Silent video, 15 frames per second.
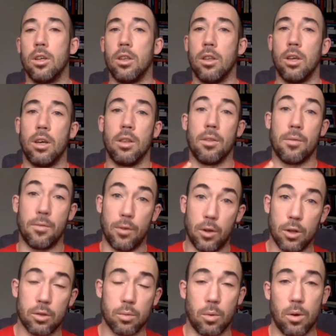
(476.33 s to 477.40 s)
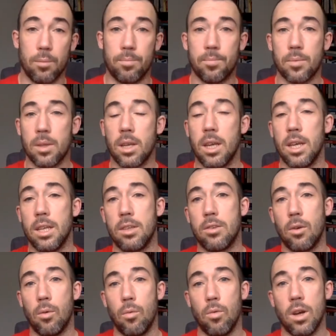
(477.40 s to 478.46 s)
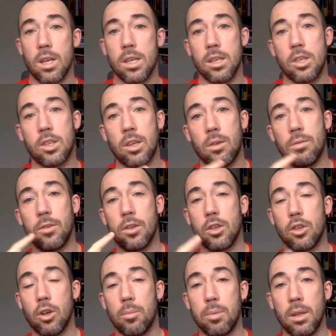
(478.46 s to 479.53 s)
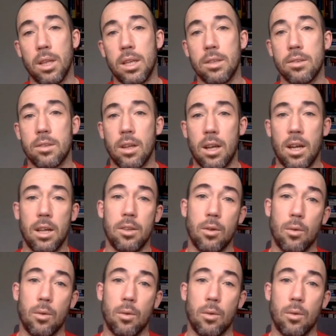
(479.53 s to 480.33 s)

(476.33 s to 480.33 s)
Uh, the first one, it's write yourself a shopping list and